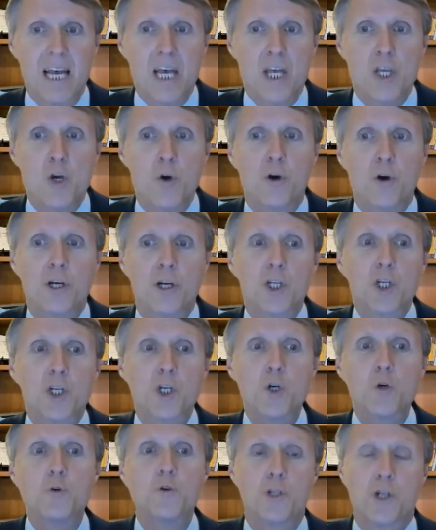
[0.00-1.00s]
you could
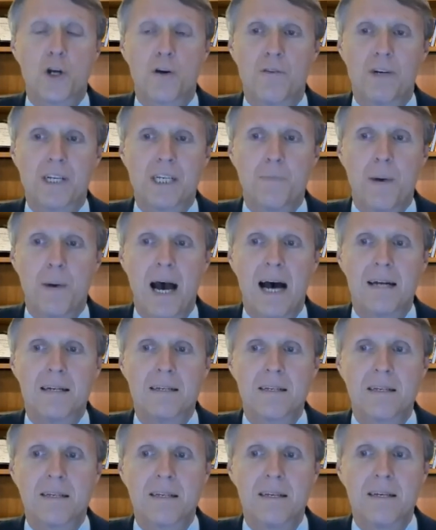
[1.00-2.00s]
choose your
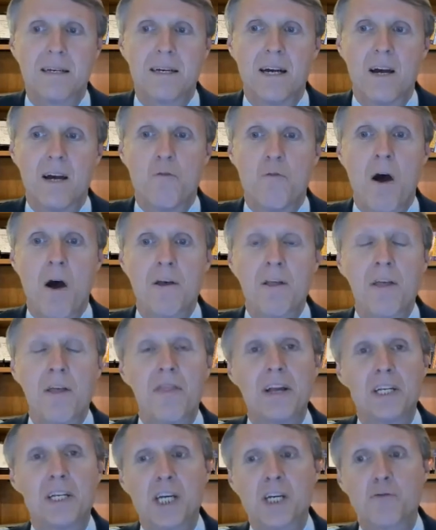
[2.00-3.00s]
response rather
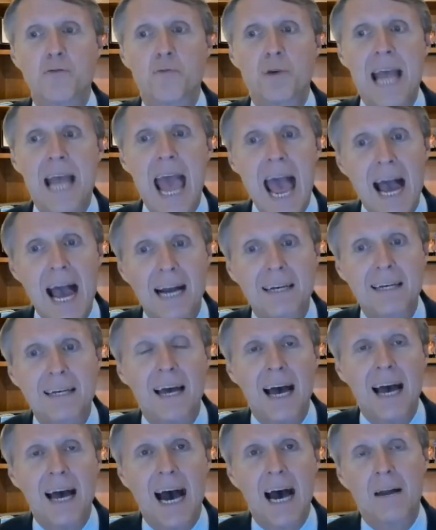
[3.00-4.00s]
than just react
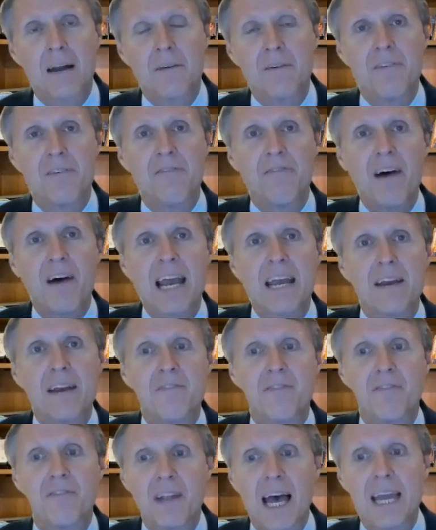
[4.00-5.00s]
out of a fight
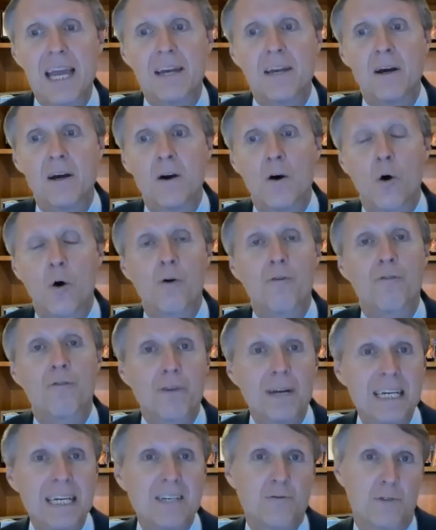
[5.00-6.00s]
flight or
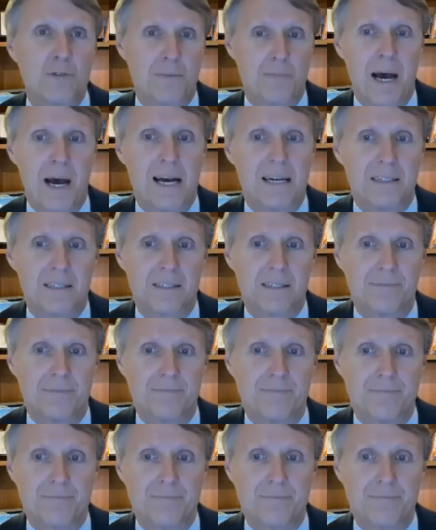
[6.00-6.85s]
freeze response